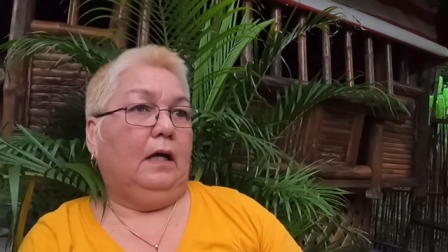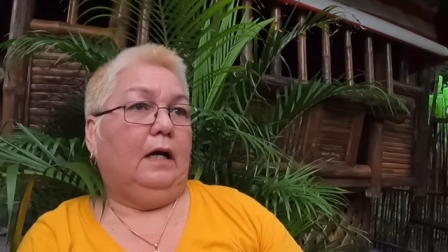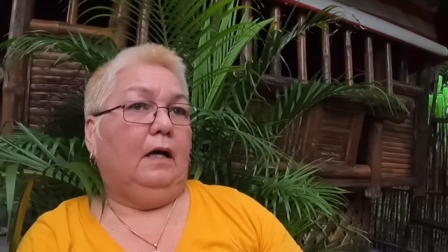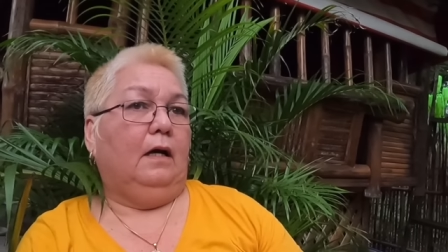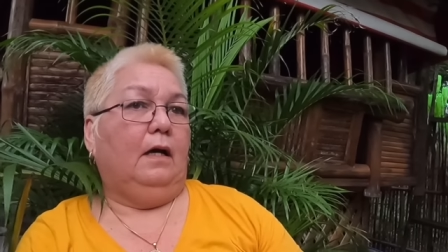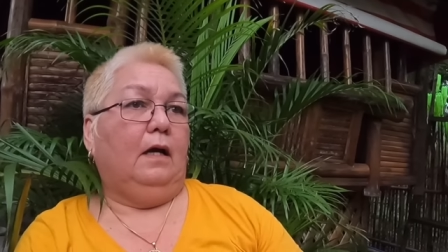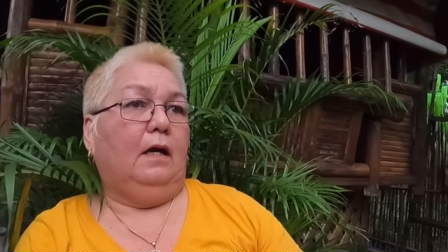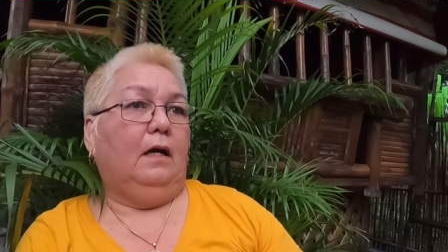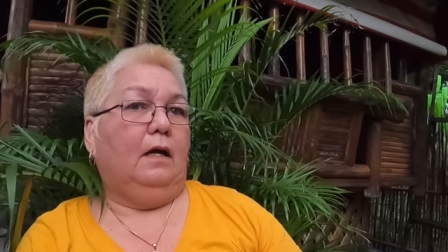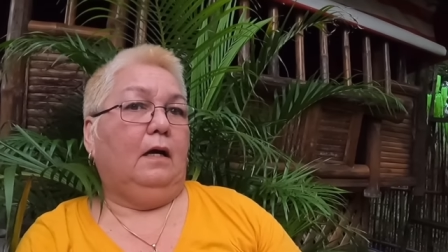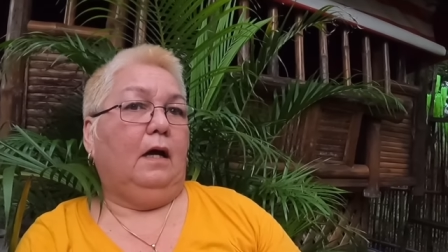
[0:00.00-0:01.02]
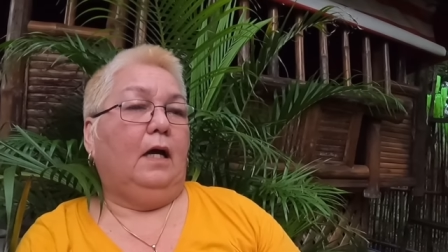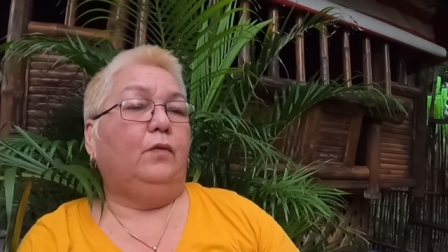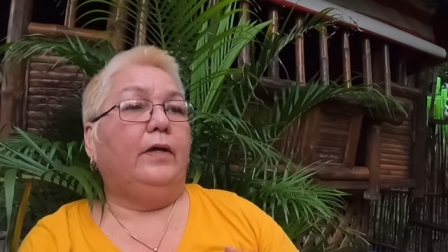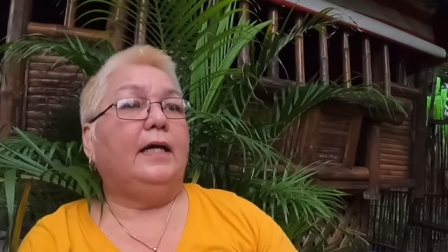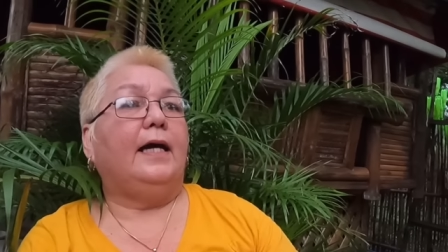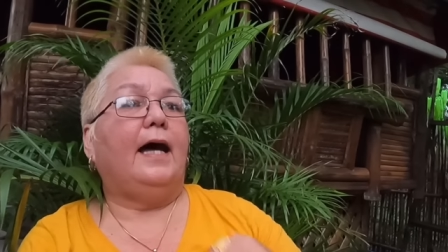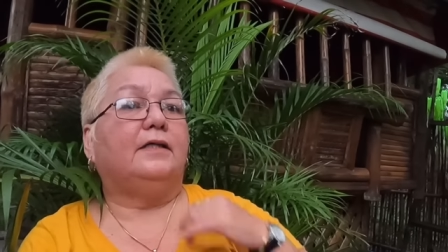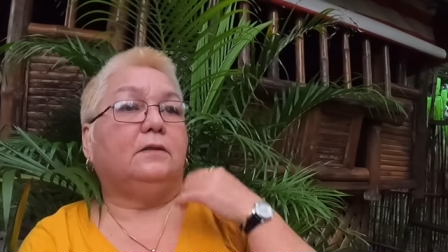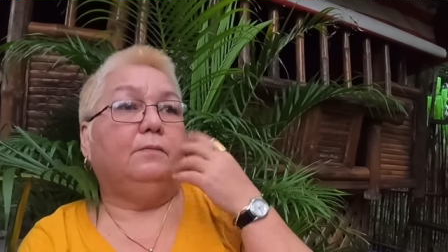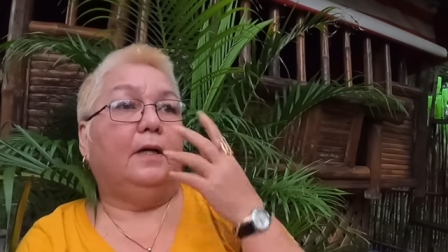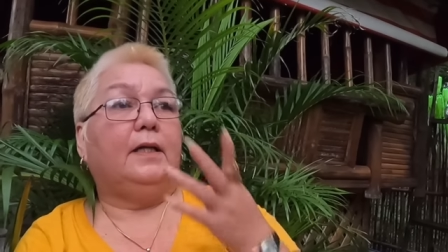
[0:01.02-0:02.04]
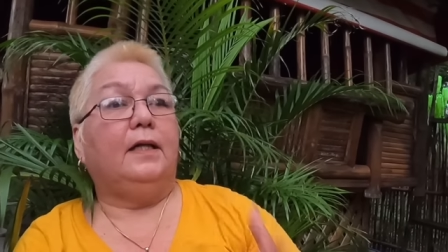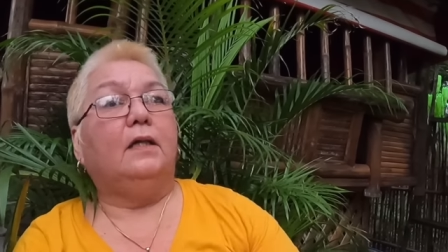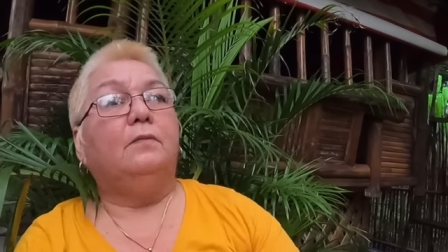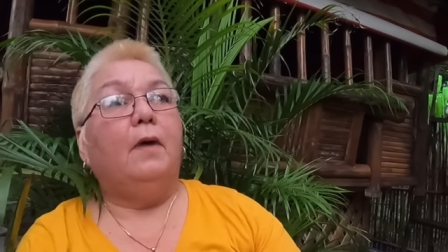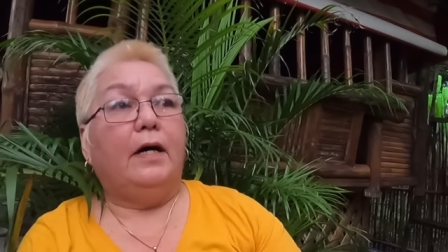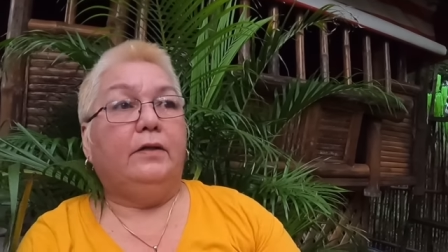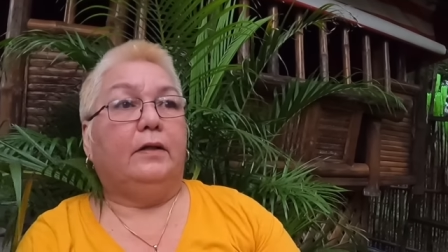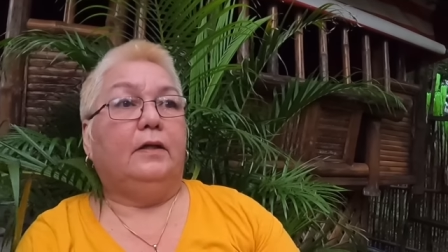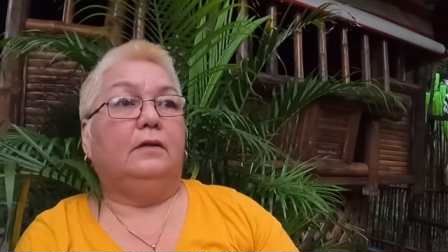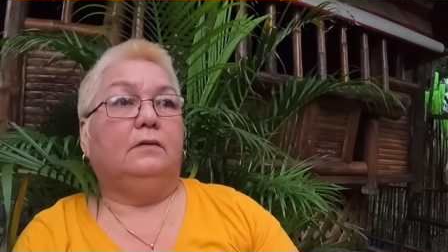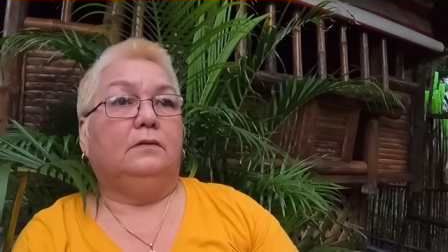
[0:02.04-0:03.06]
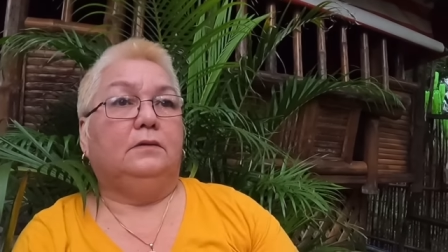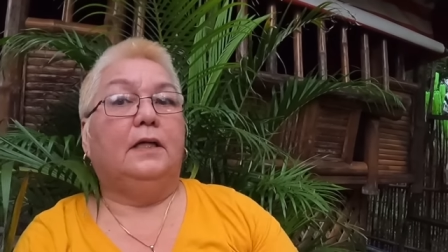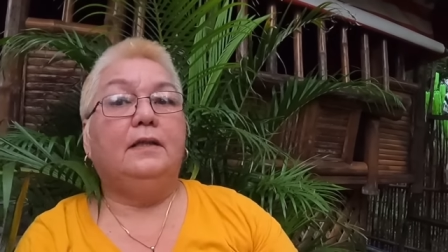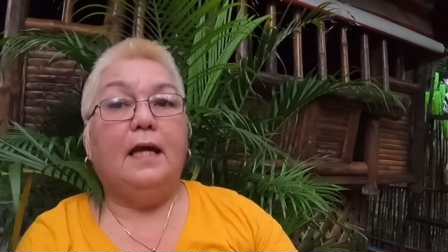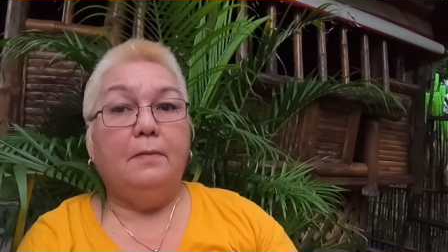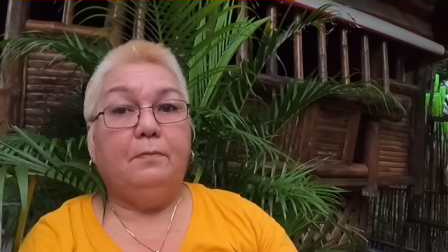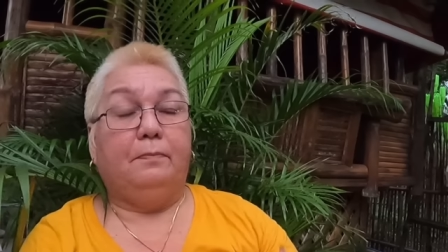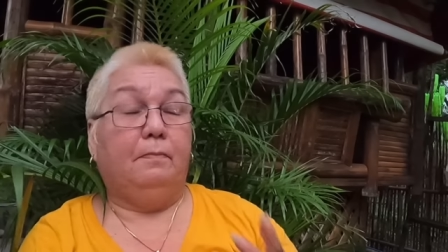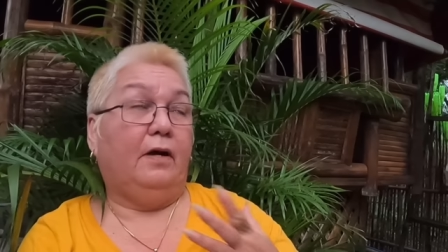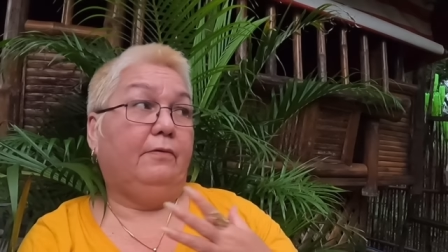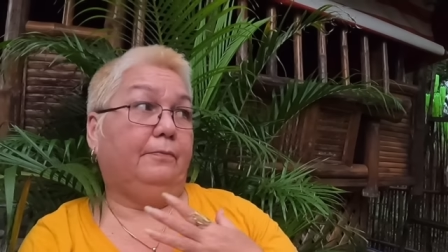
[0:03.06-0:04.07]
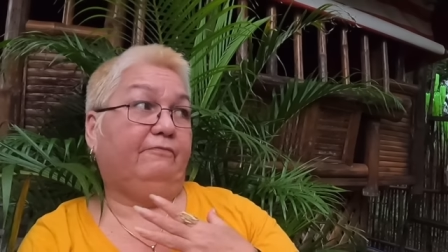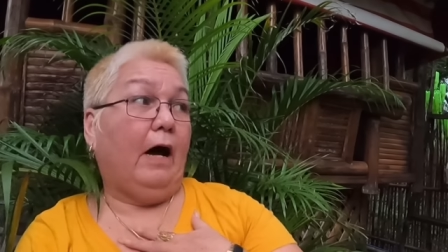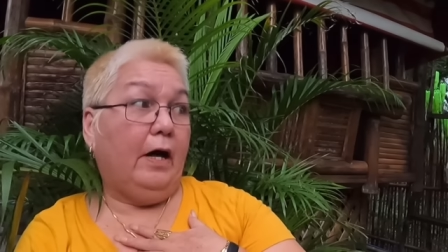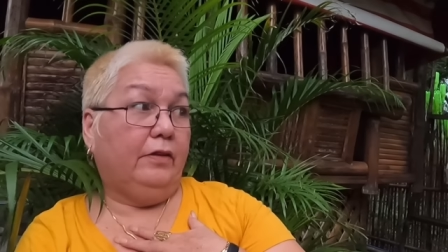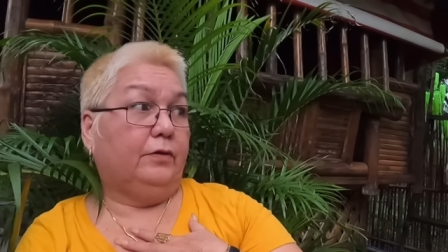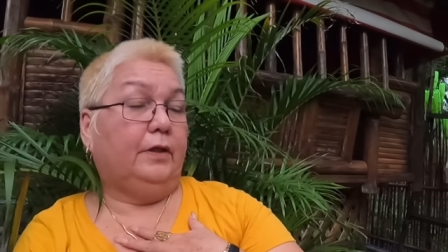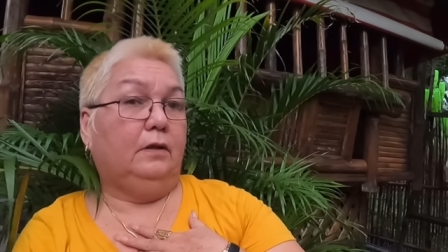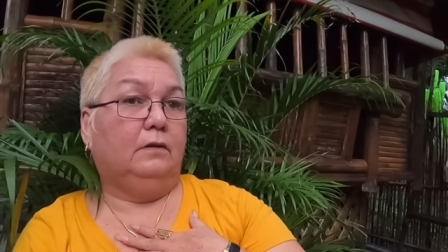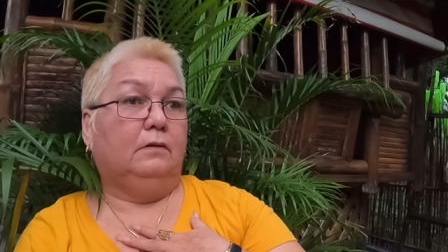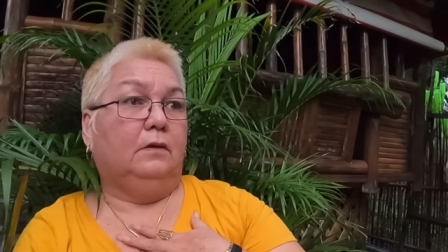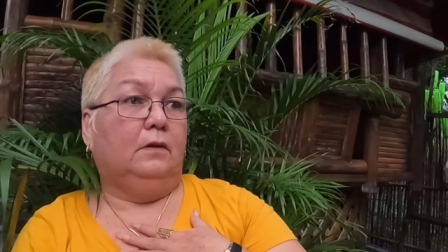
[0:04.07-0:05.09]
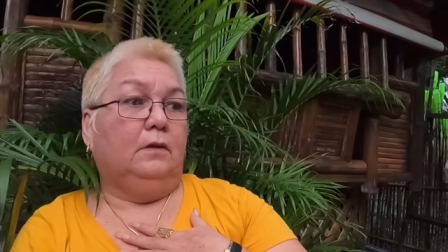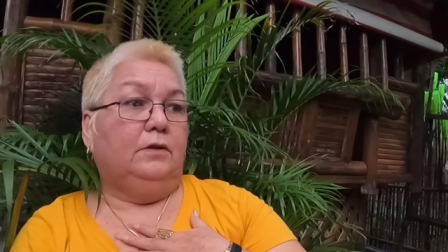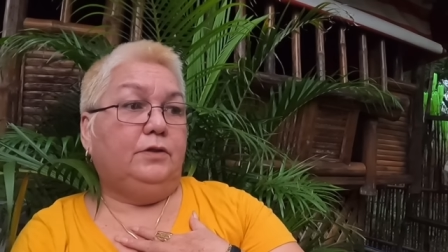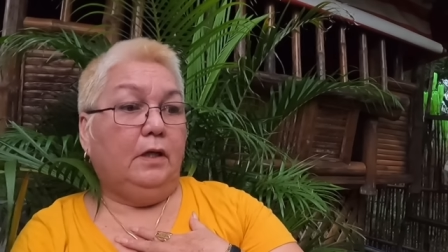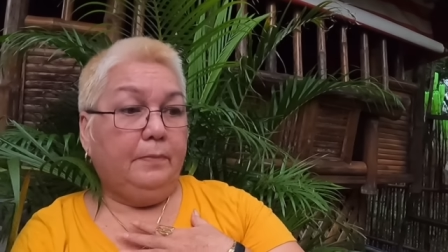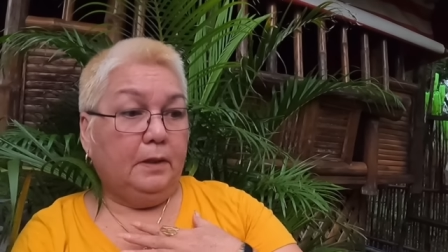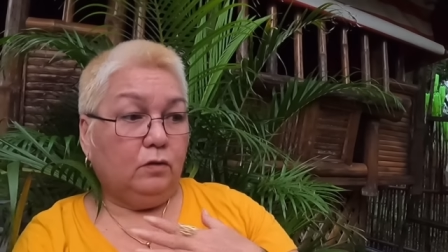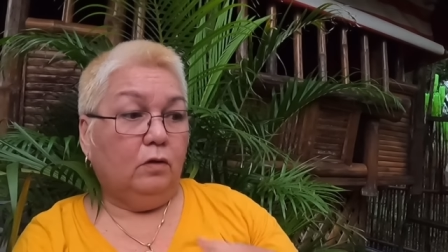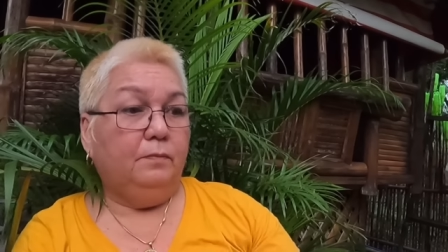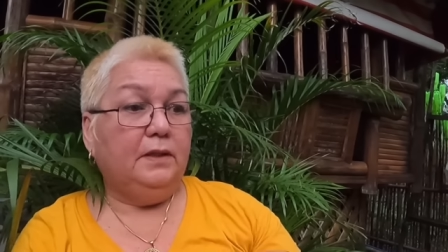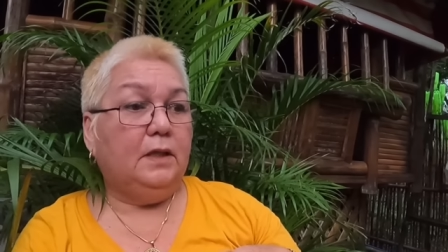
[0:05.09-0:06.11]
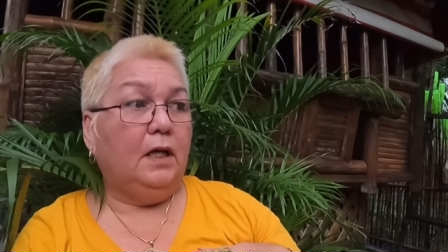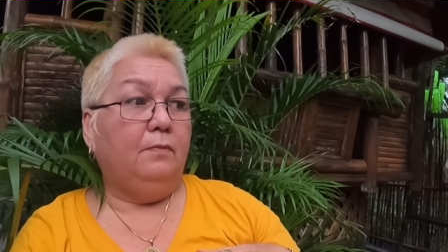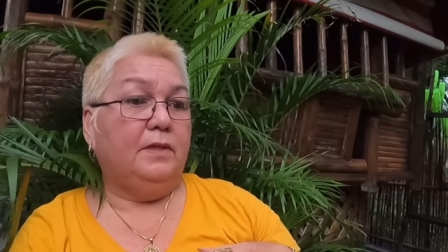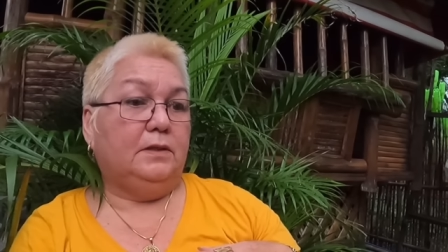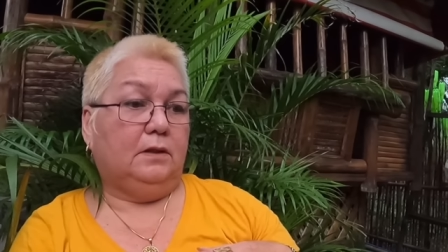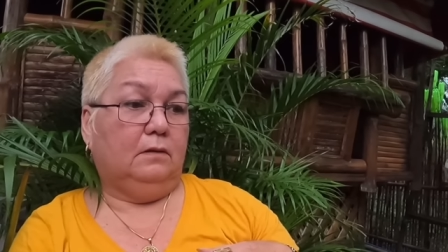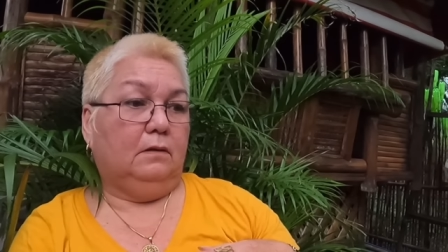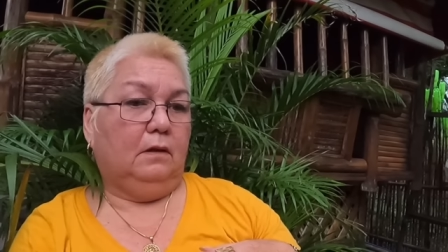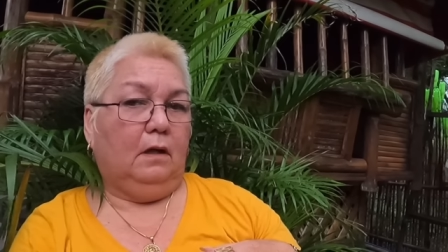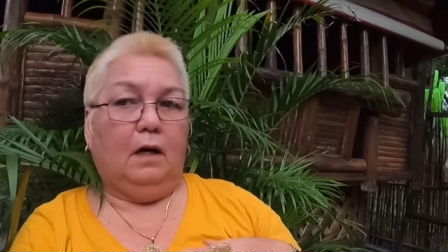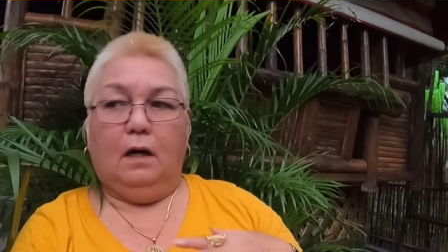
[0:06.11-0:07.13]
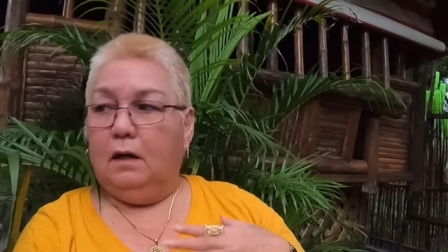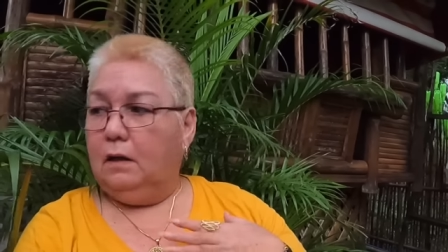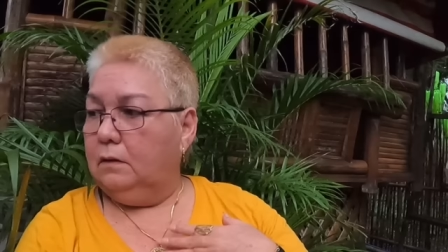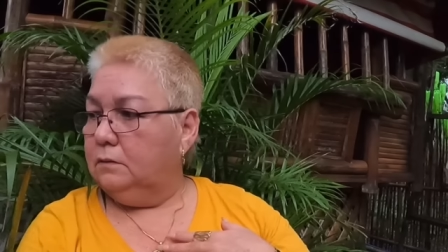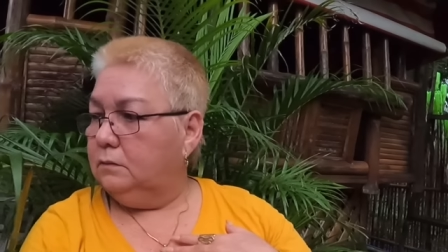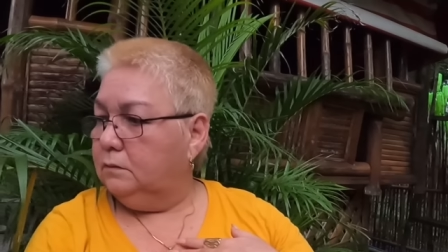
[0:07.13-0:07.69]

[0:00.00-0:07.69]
Uh, and when I asked my real mother the name of my father, she even told me the name is uh,